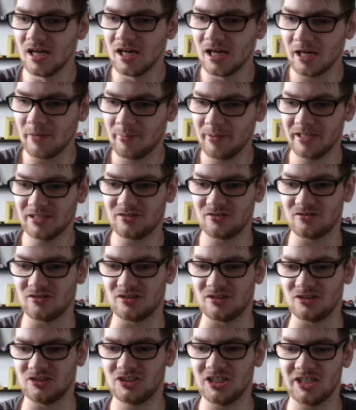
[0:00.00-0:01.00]
compared to
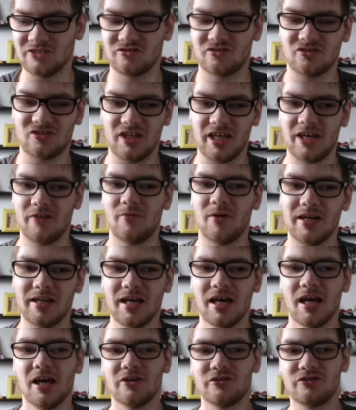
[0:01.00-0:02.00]
the Justice League one,